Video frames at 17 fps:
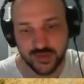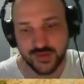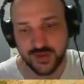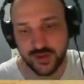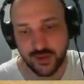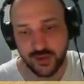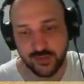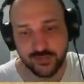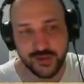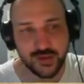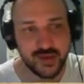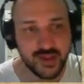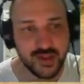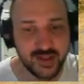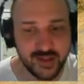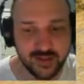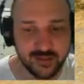so you don't really
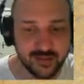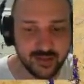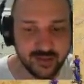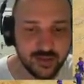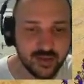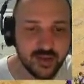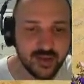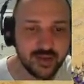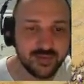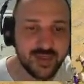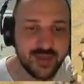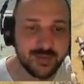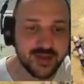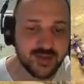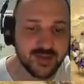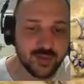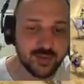need that
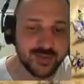much more.